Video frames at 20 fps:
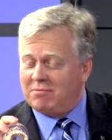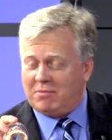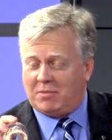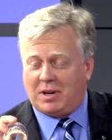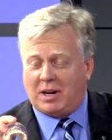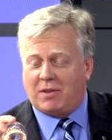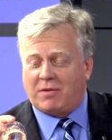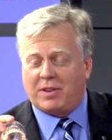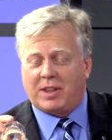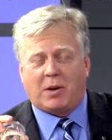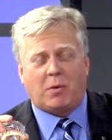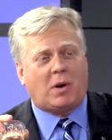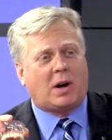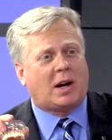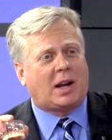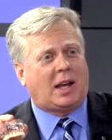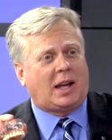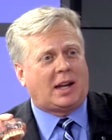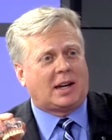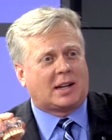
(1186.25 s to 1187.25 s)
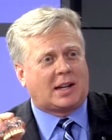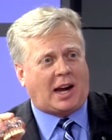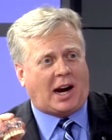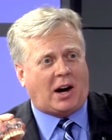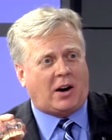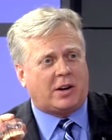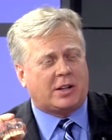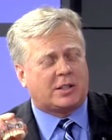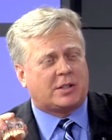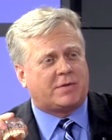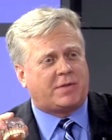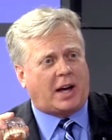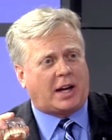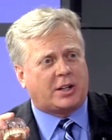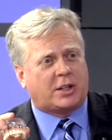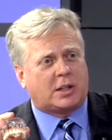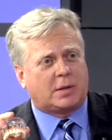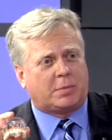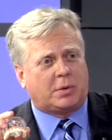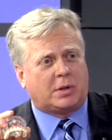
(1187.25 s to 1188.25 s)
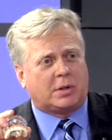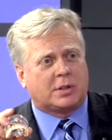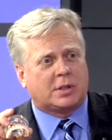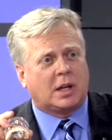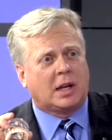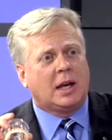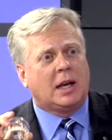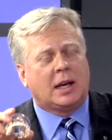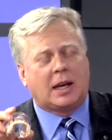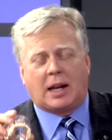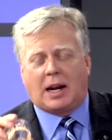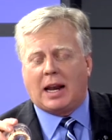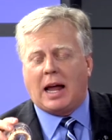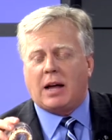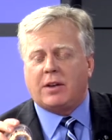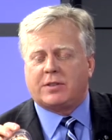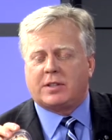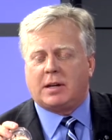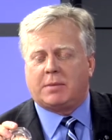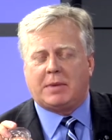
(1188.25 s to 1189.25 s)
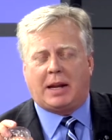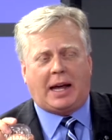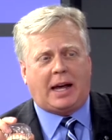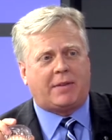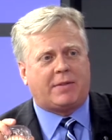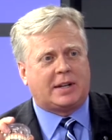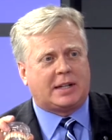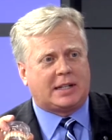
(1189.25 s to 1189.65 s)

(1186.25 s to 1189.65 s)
whatever they want to eat, carrots, vegetables. It allows them to have